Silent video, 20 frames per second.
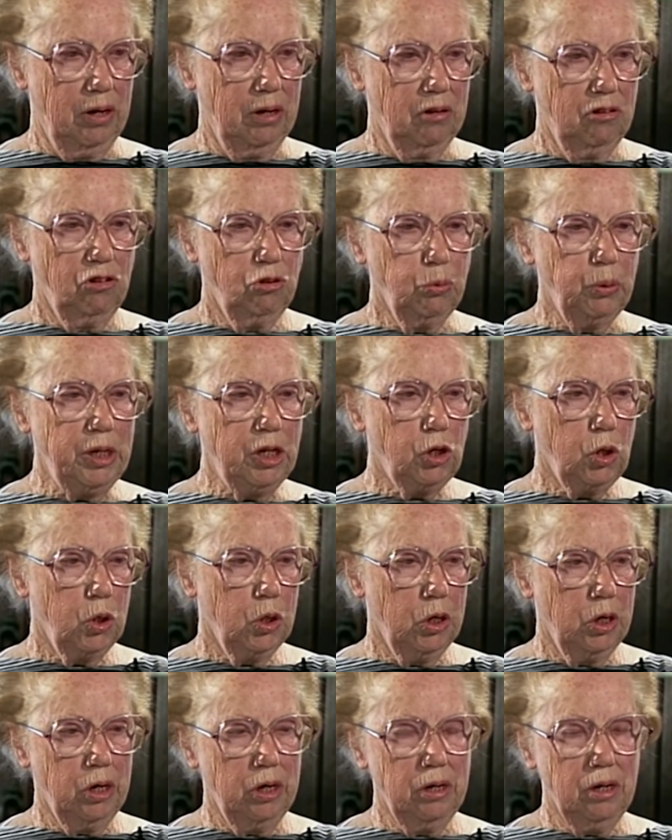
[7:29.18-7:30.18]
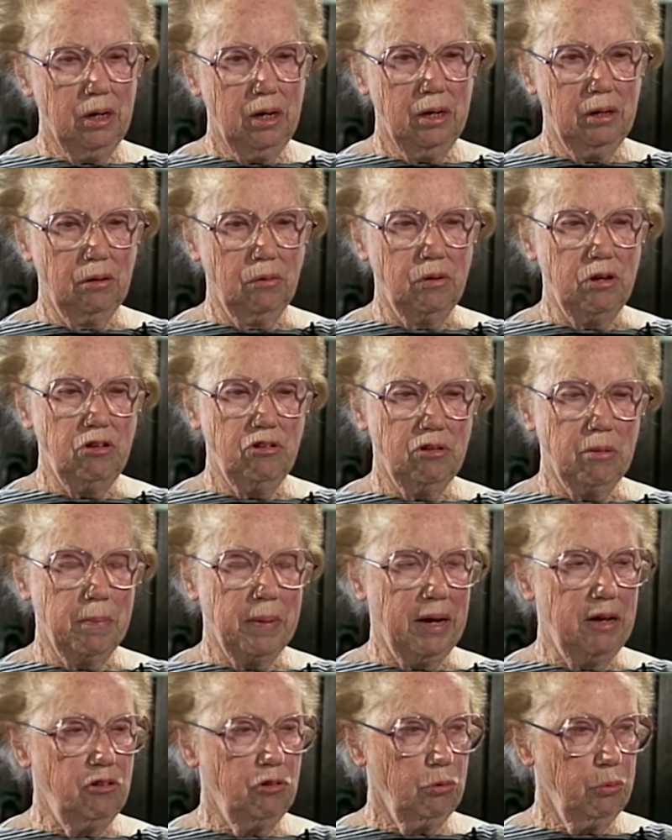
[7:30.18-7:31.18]
sweet corn, and we used to
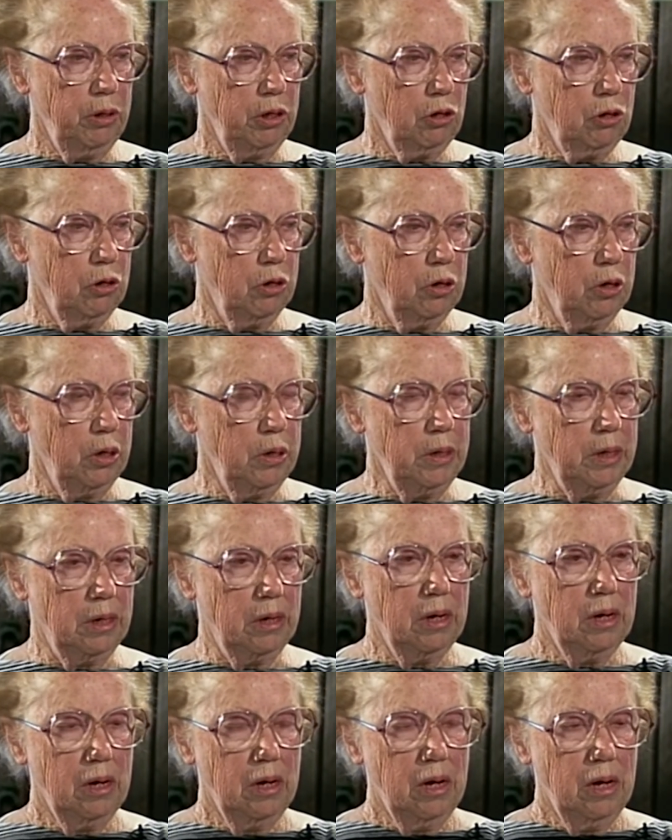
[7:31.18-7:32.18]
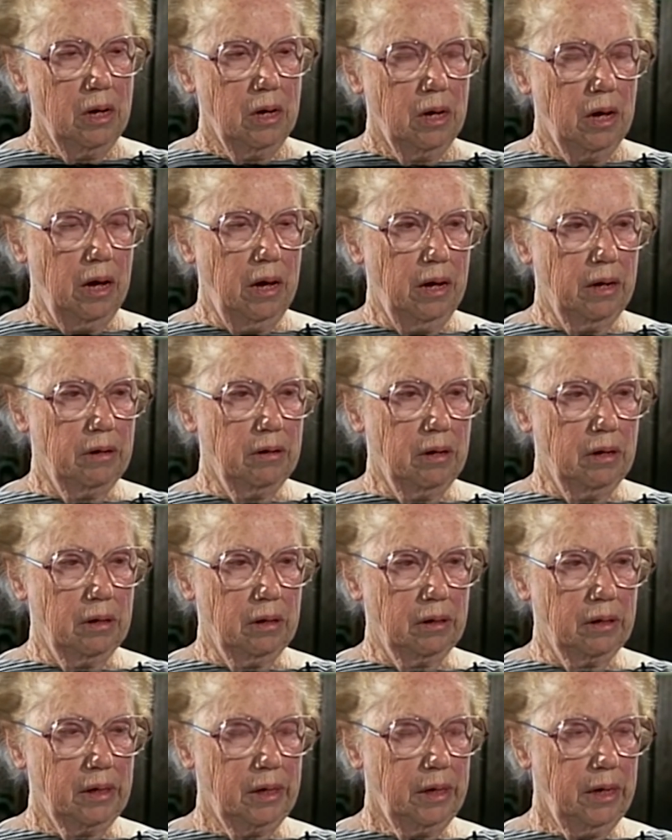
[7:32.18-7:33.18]
buy sweet corn
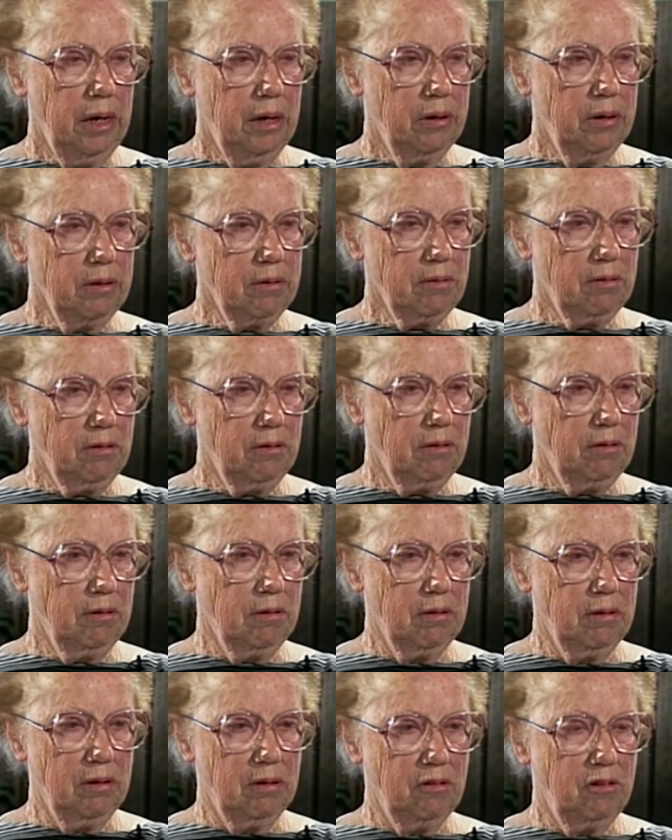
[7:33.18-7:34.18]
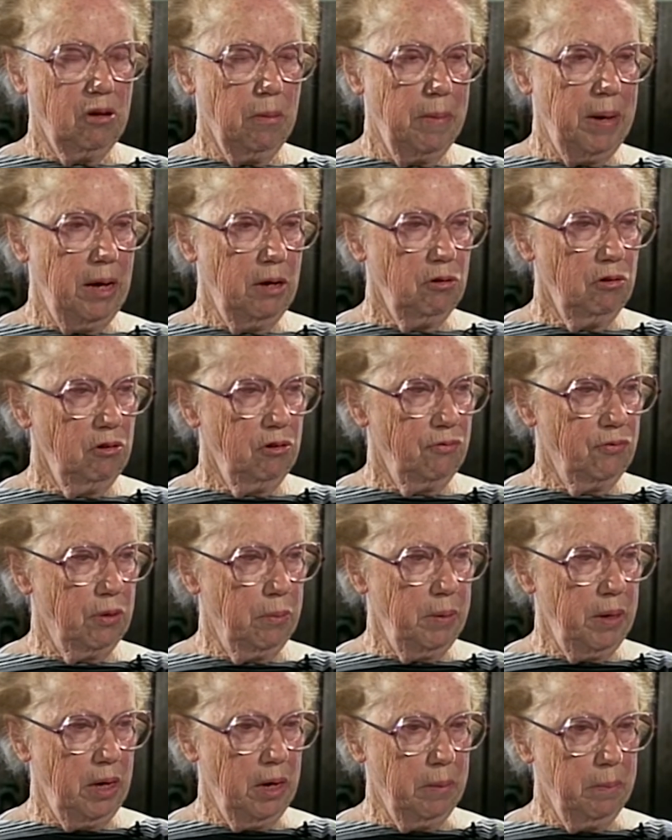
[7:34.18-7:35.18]
and carrots, tomatoes
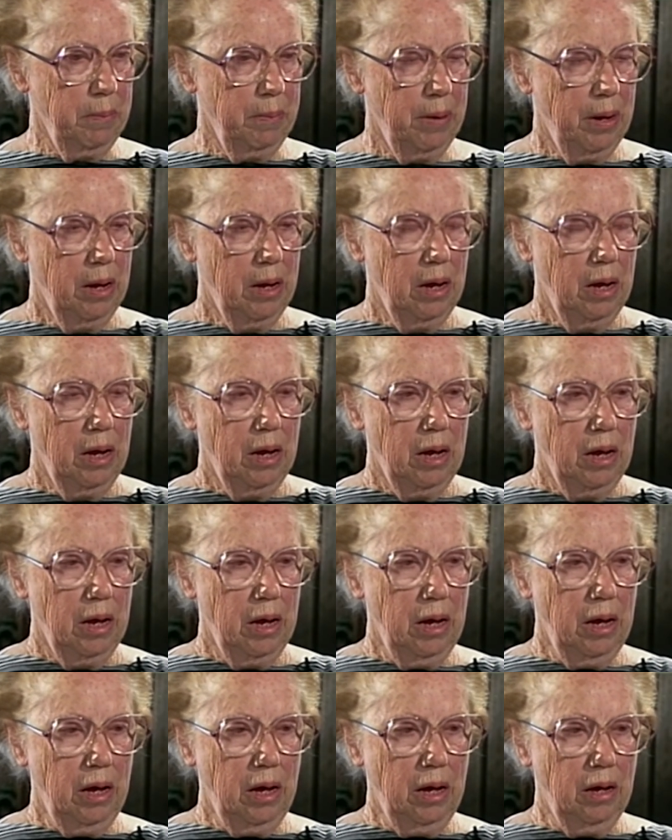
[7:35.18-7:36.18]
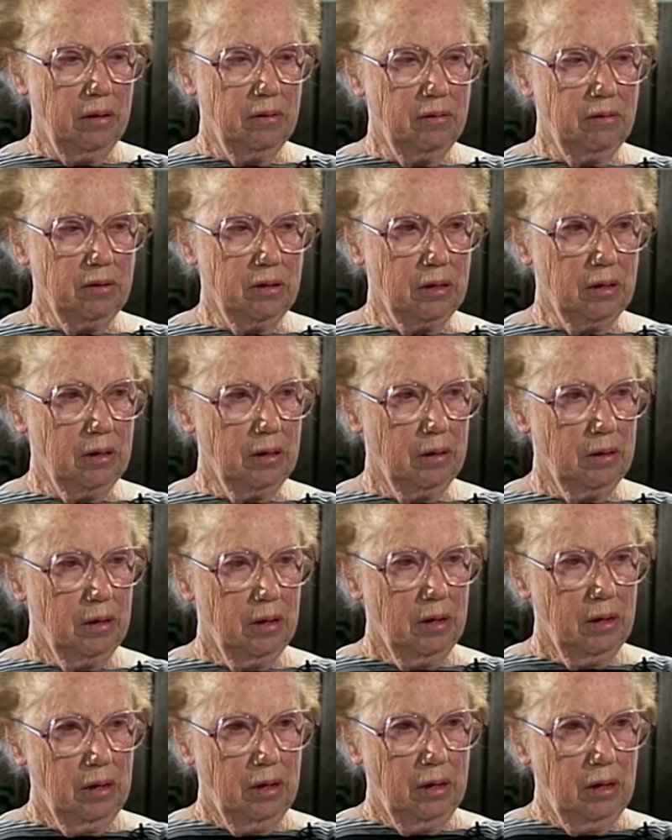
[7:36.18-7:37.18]
from him, and
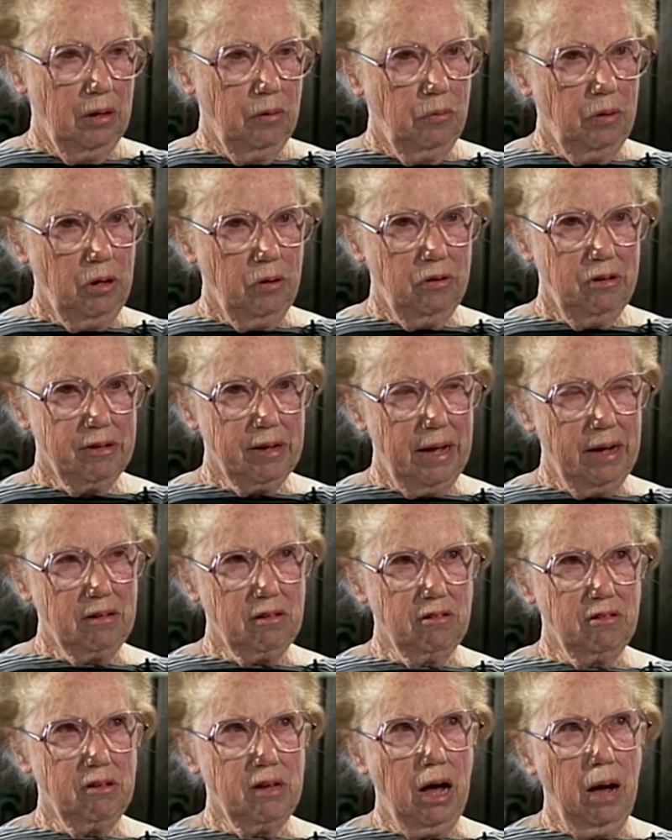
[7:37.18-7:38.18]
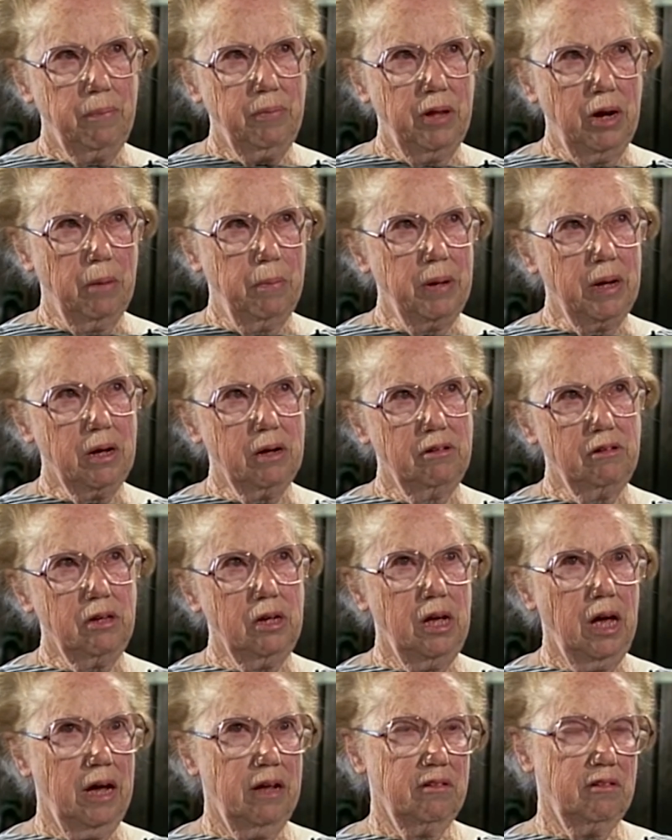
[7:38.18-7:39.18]
we always liked to stop there because
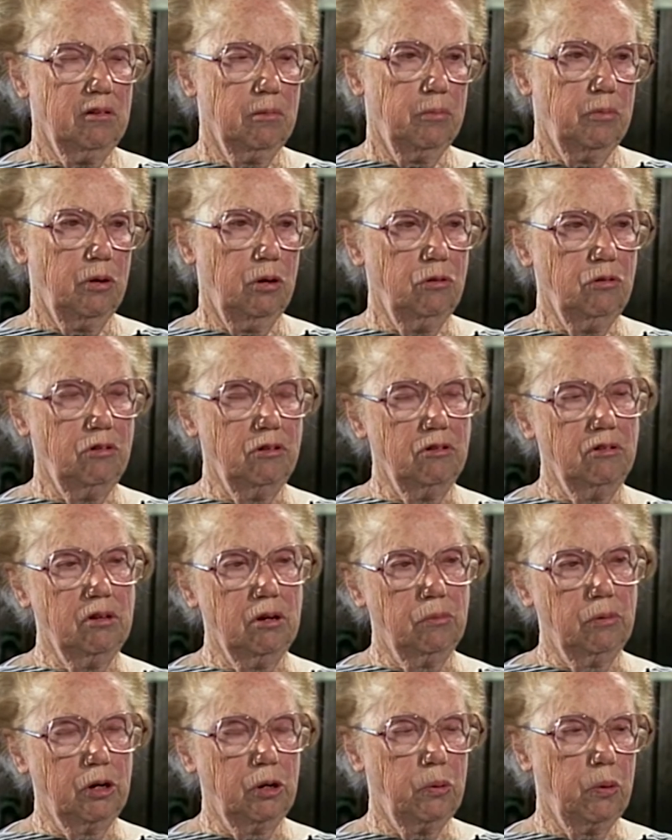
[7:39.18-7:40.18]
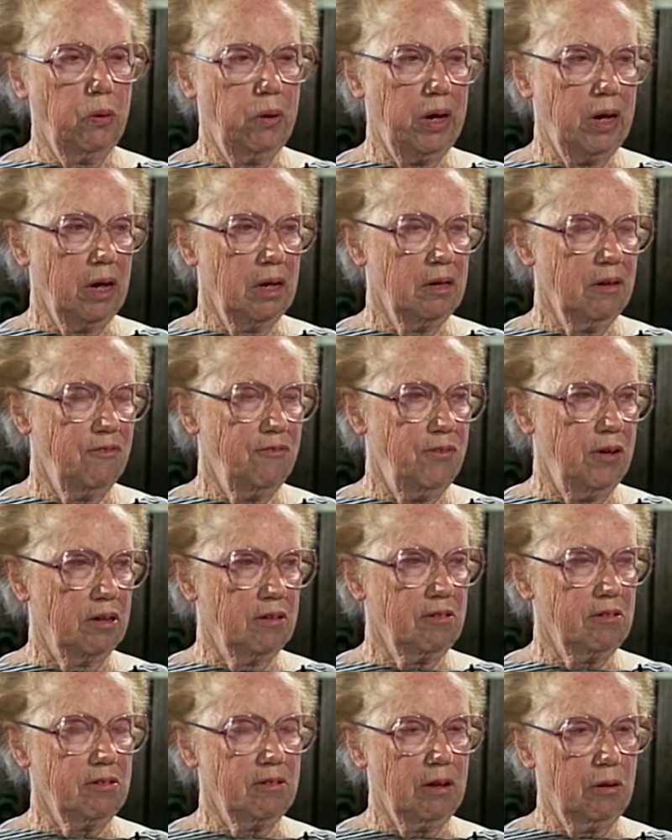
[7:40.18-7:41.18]
he had some roses that were growing on the
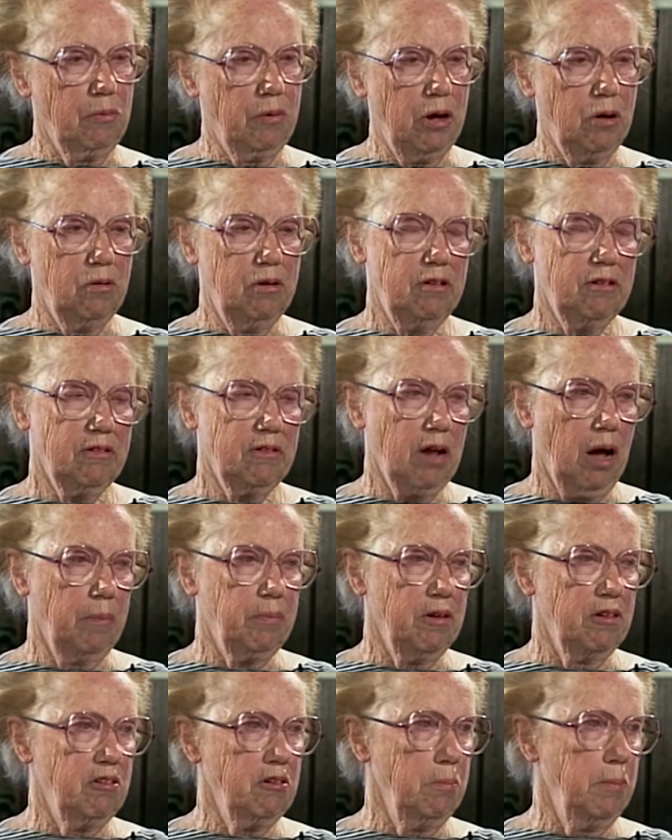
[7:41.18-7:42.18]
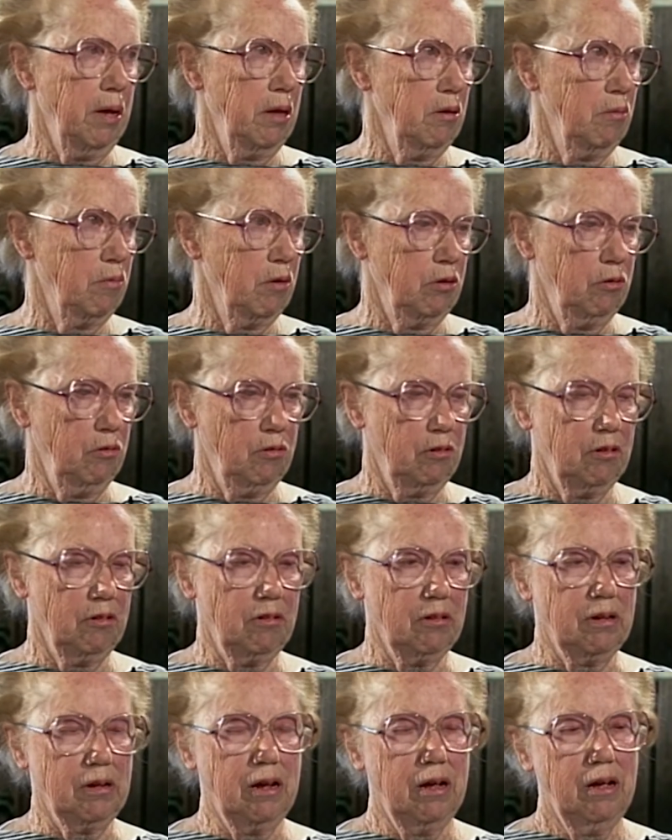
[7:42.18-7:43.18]
fence, and we always stopped to smell the
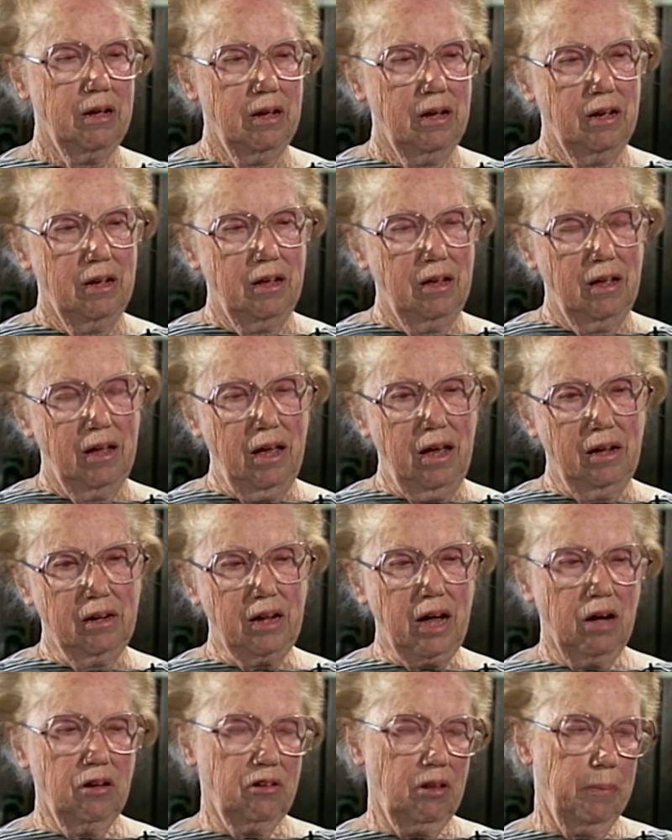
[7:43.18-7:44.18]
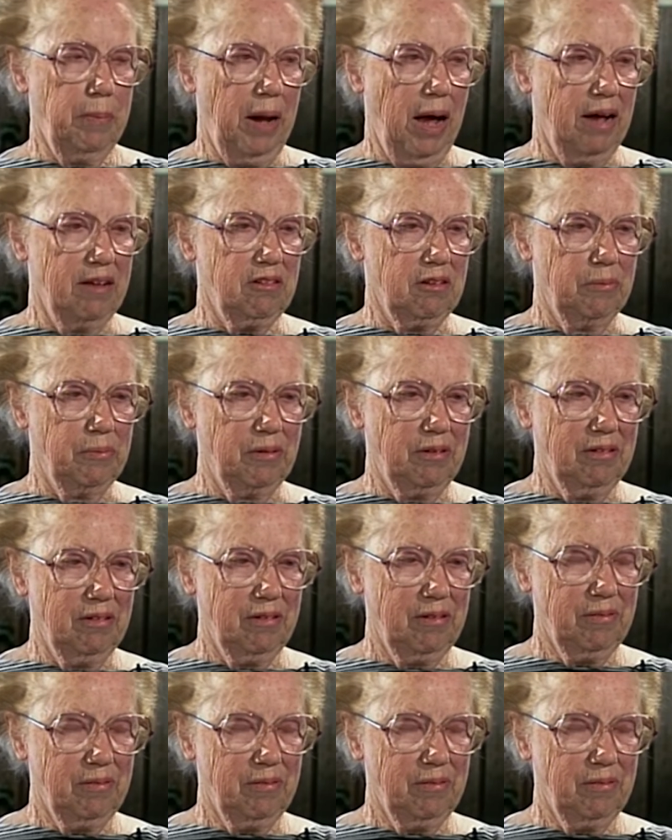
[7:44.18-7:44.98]
roses and count the blossoms.